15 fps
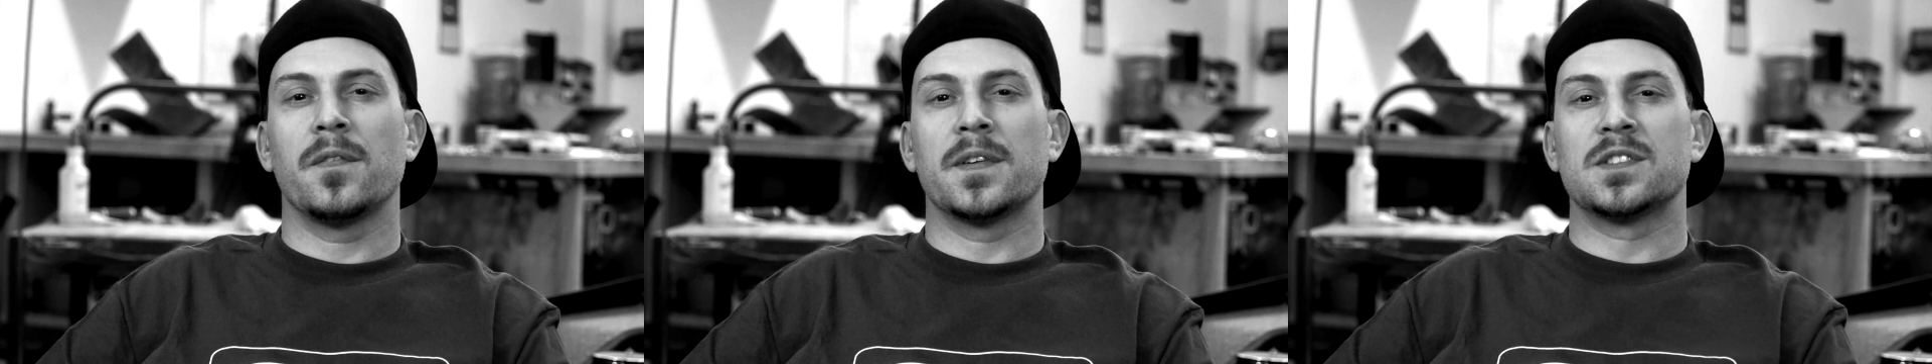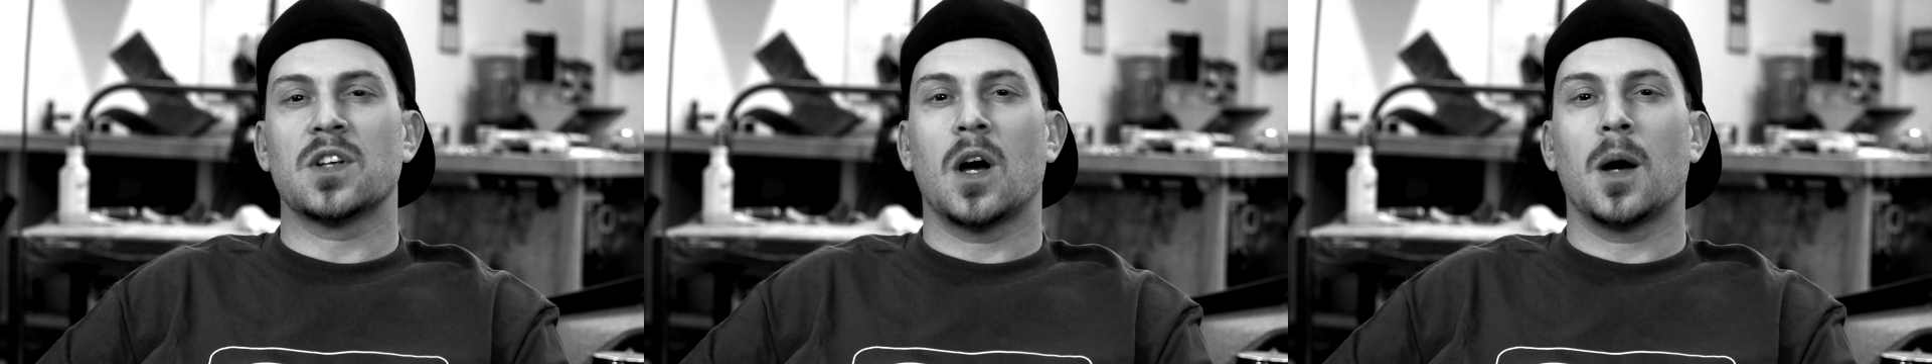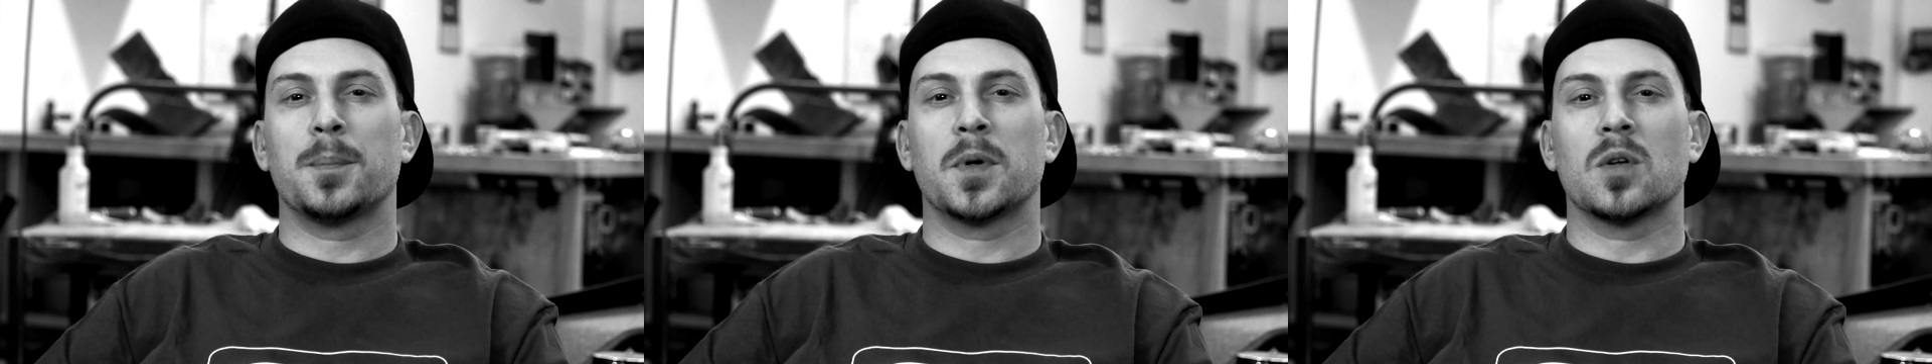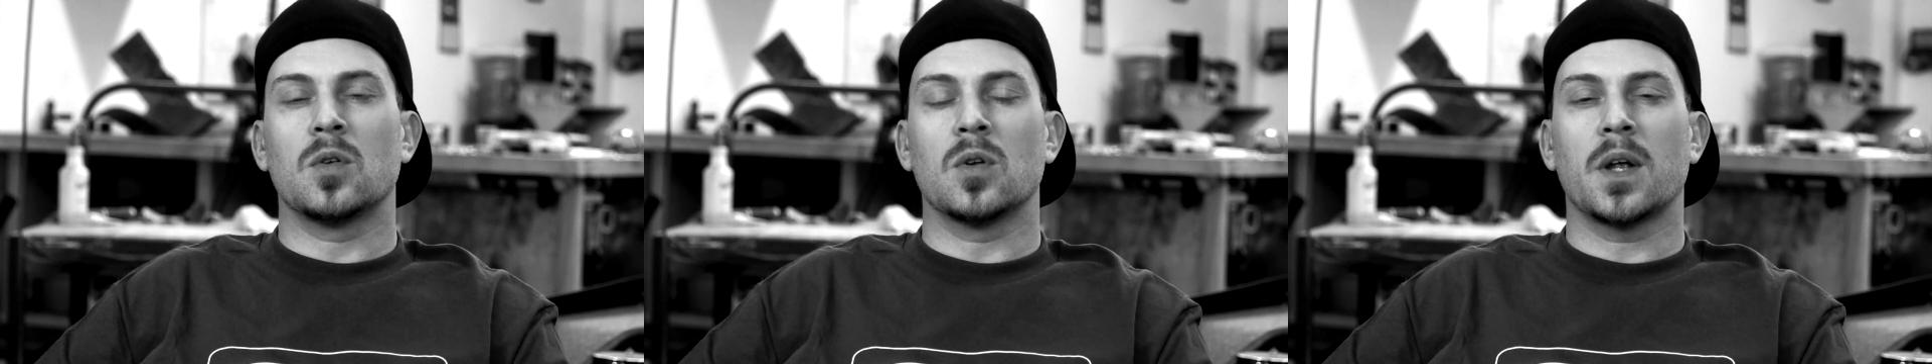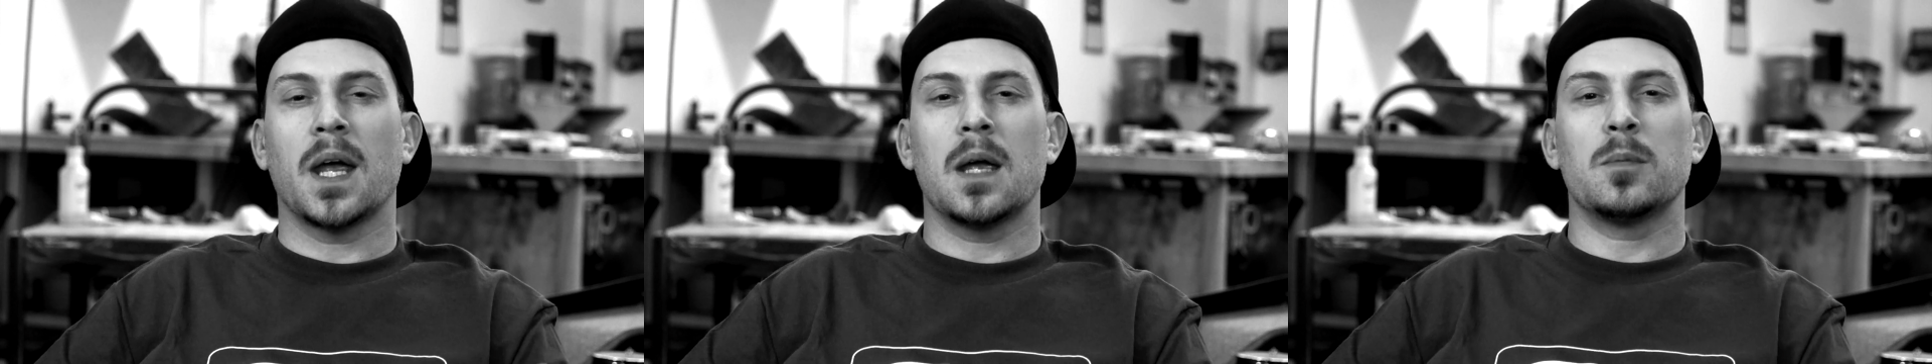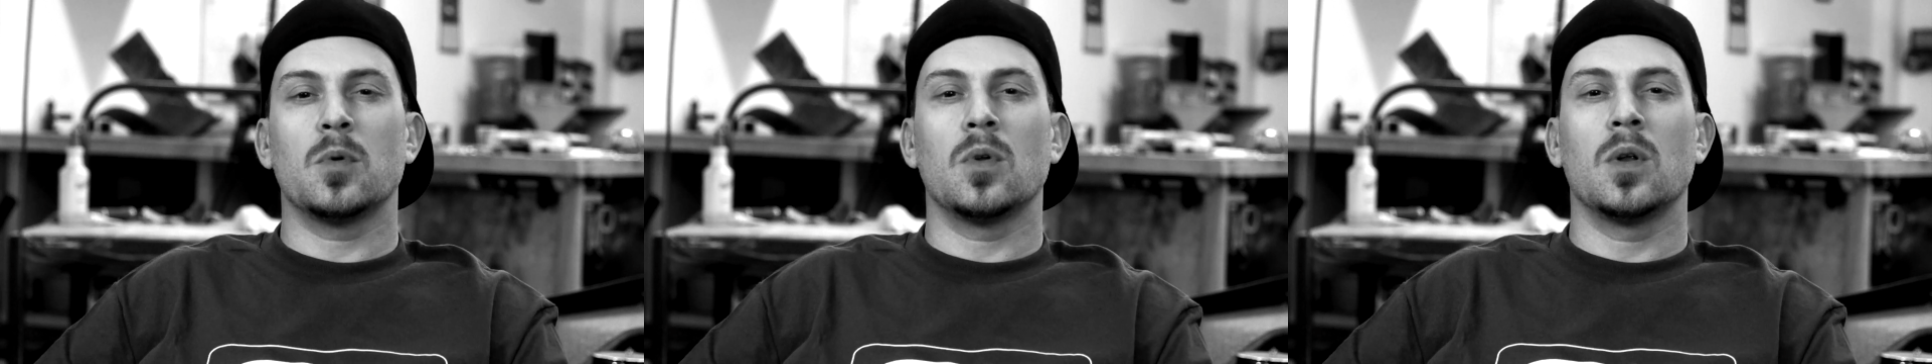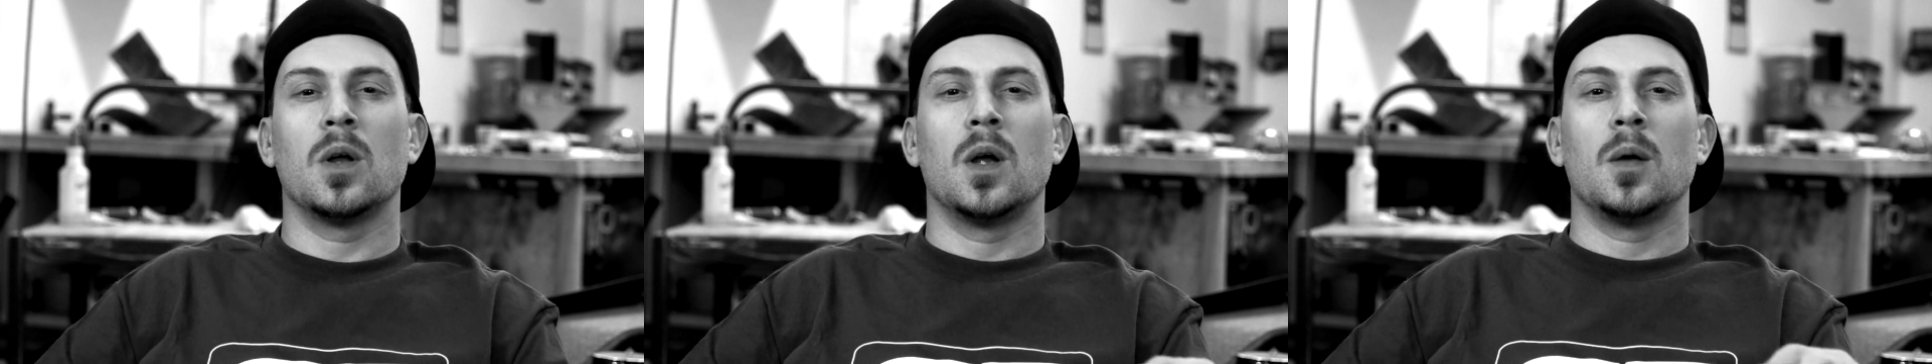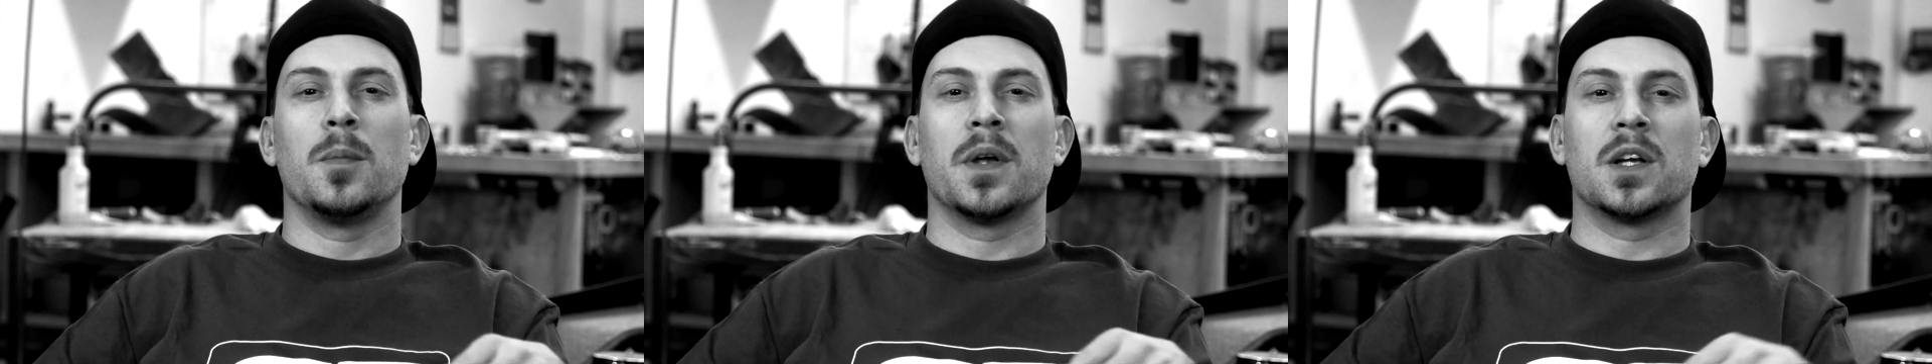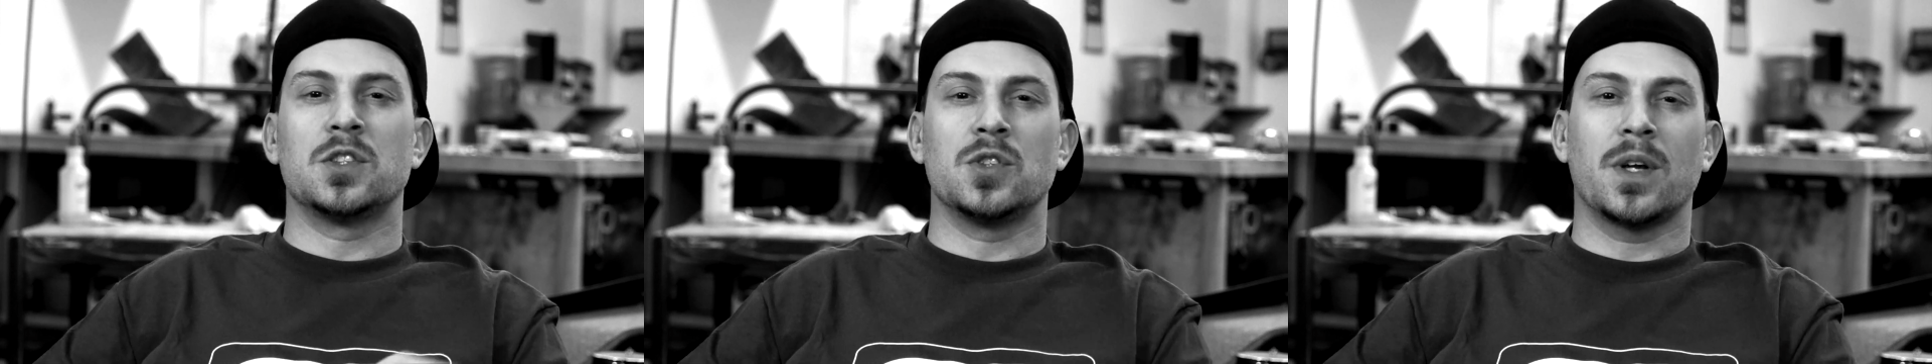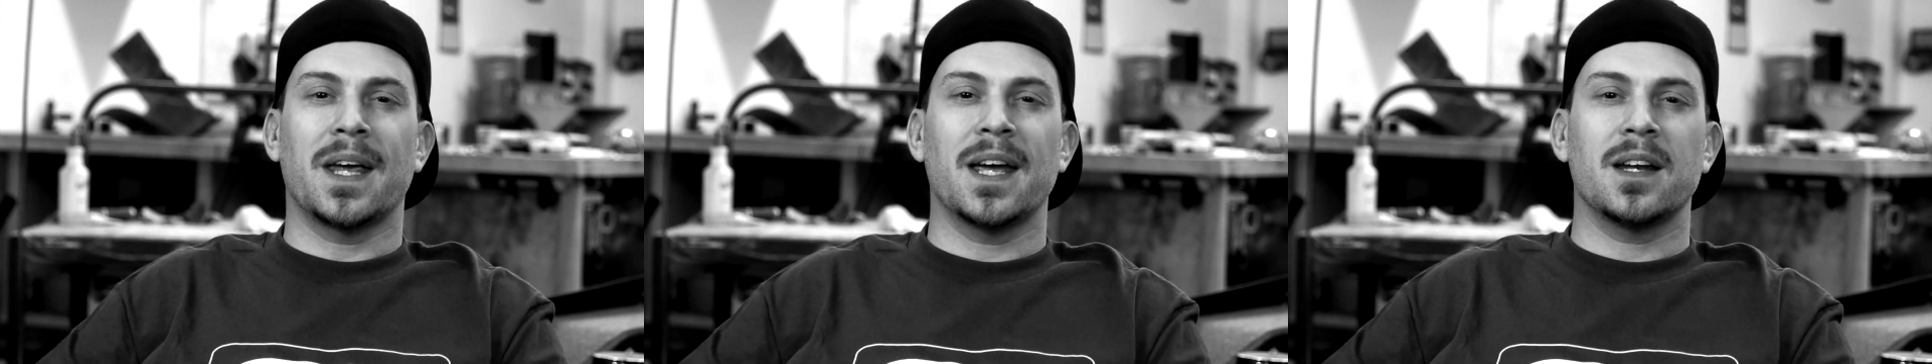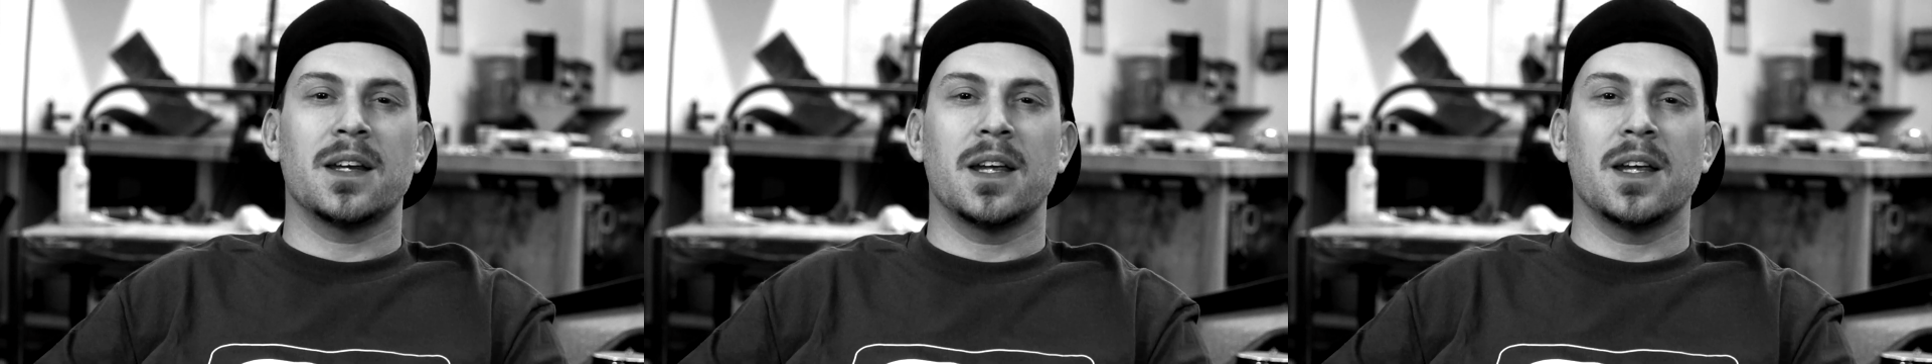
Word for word: of this optical cable because you can't